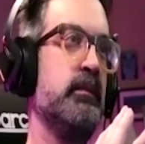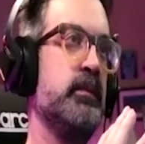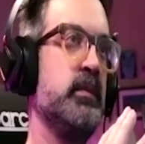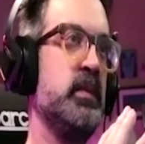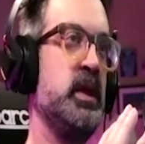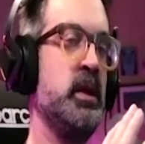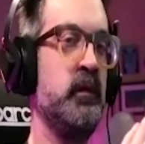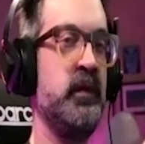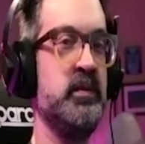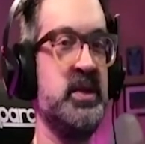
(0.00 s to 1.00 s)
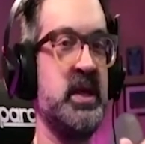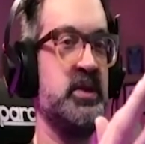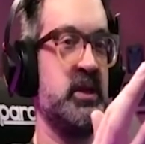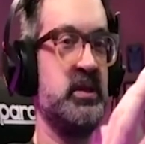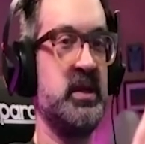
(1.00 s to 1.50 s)
you know, from subject
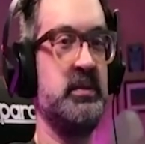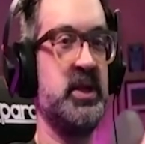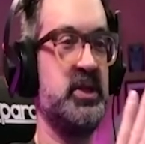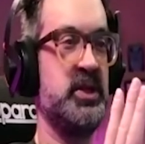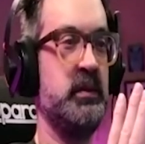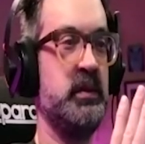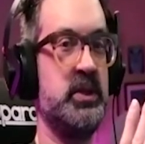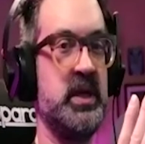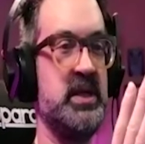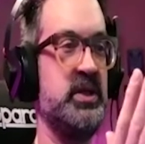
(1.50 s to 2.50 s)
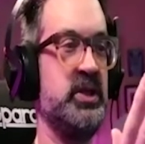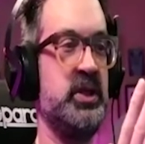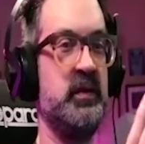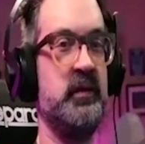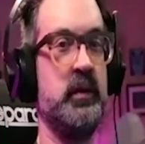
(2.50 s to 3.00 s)
to subject. She would transition
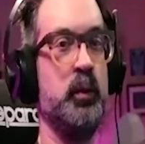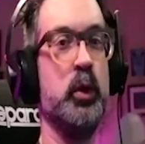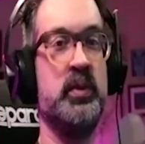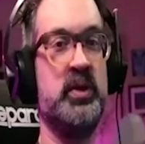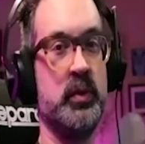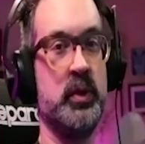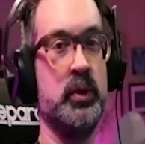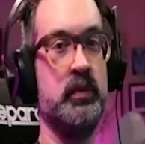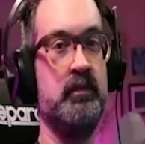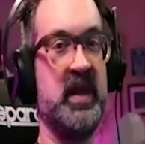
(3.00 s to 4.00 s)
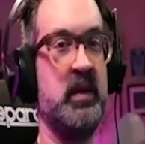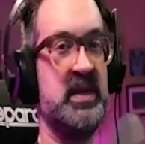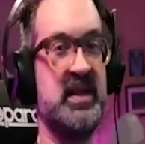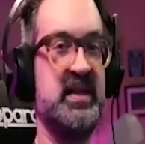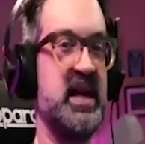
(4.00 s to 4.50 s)
from room to room, and we
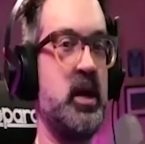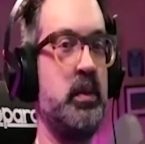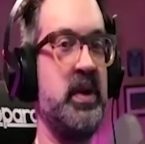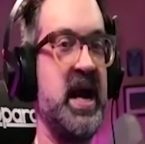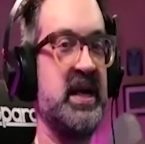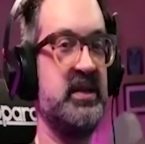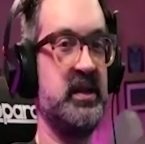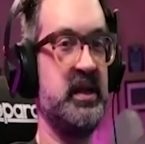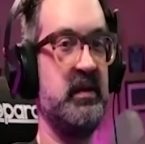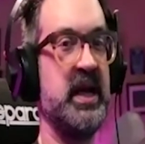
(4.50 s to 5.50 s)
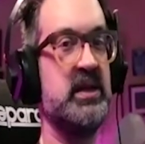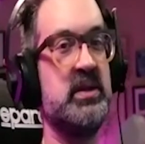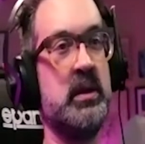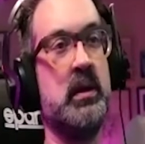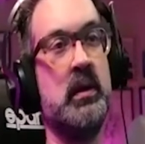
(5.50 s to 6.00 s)
did that all practically, right?
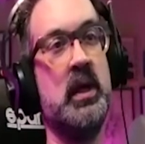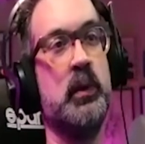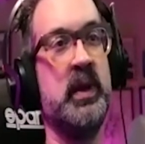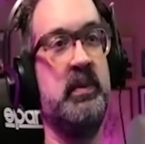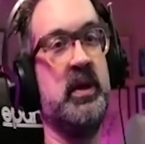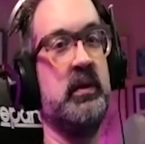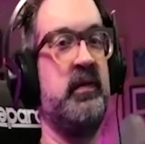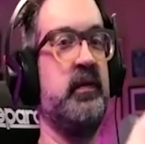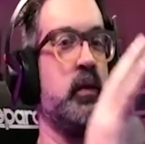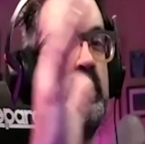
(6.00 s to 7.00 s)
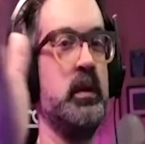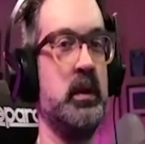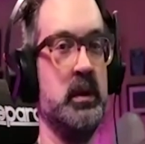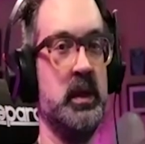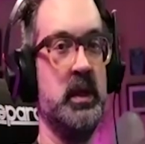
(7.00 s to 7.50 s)
So we built four
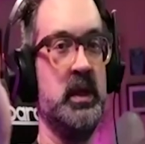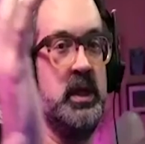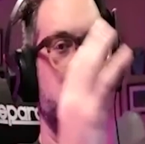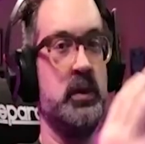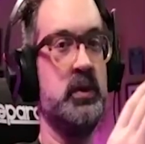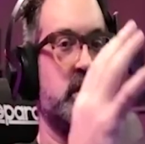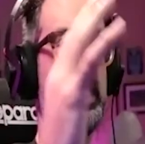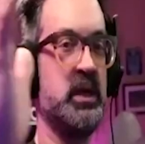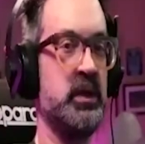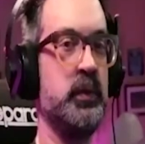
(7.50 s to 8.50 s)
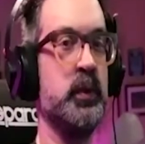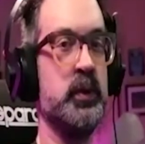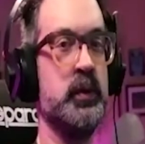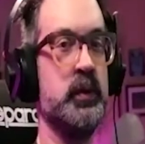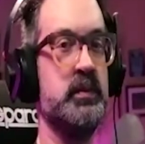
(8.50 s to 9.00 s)
huge colored
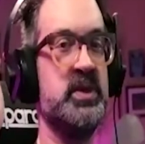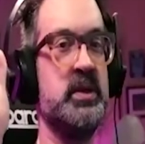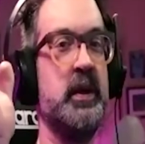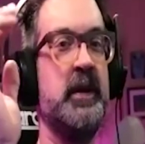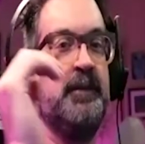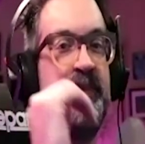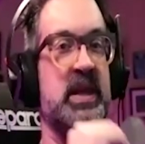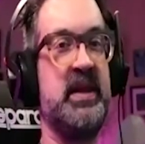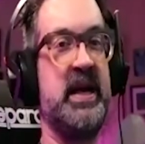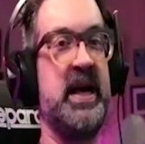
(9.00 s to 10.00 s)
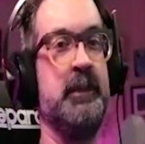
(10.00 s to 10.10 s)
rooms that,